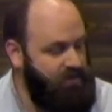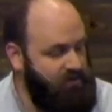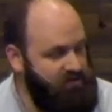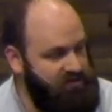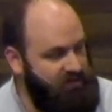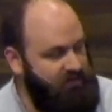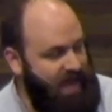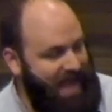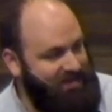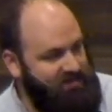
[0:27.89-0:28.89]
years have
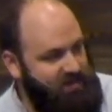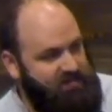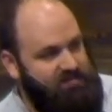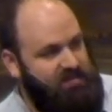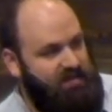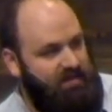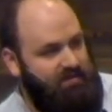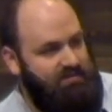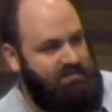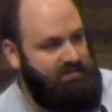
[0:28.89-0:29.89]
asked us
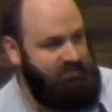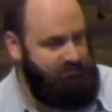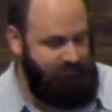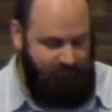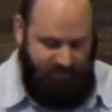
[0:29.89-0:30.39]
to